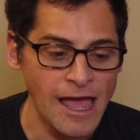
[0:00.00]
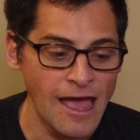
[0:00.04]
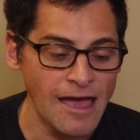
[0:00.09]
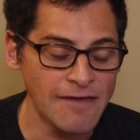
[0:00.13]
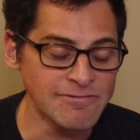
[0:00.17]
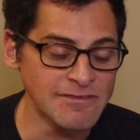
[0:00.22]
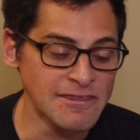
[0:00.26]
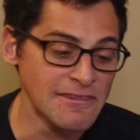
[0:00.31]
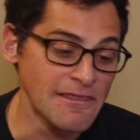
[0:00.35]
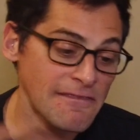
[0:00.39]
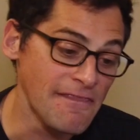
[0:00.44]

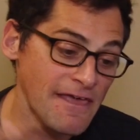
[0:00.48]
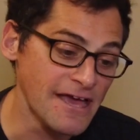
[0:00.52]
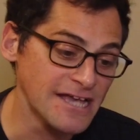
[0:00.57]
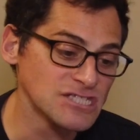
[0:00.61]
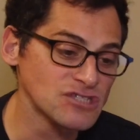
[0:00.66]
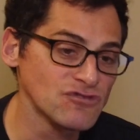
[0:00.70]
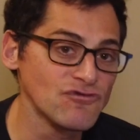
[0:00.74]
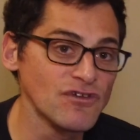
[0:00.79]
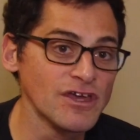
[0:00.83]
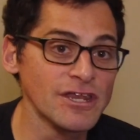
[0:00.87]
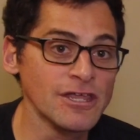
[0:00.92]
and then the
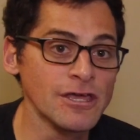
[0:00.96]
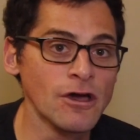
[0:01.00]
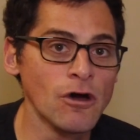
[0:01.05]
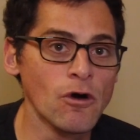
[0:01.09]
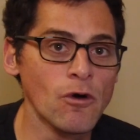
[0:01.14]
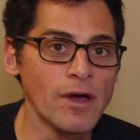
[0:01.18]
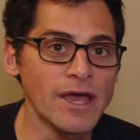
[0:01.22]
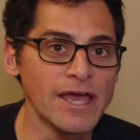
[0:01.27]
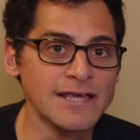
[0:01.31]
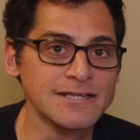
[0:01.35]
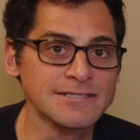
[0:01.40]
next
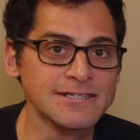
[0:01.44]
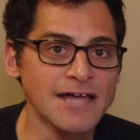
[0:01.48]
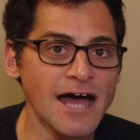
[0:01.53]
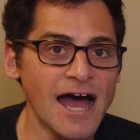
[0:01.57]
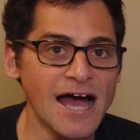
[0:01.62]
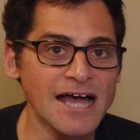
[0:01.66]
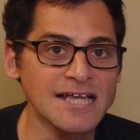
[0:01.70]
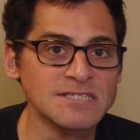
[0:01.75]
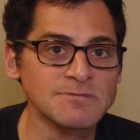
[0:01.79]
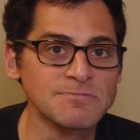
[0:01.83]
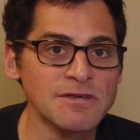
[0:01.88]
video is the
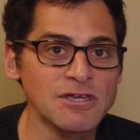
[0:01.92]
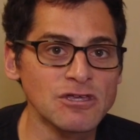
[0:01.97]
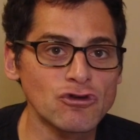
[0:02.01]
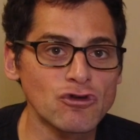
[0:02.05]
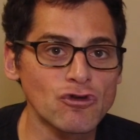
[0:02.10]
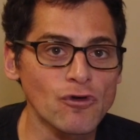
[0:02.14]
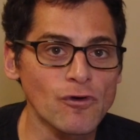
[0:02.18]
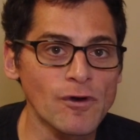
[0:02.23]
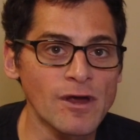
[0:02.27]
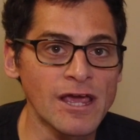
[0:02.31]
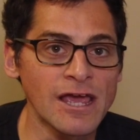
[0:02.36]

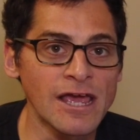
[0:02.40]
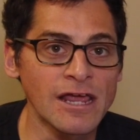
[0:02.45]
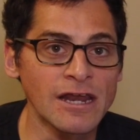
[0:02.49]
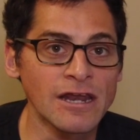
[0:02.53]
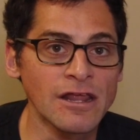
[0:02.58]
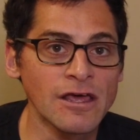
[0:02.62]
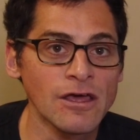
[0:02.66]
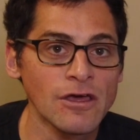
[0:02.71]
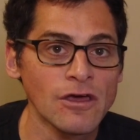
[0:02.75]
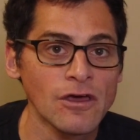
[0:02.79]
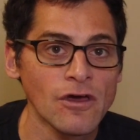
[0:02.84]
high-speed
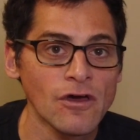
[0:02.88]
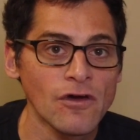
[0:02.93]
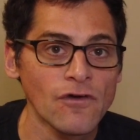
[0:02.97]
train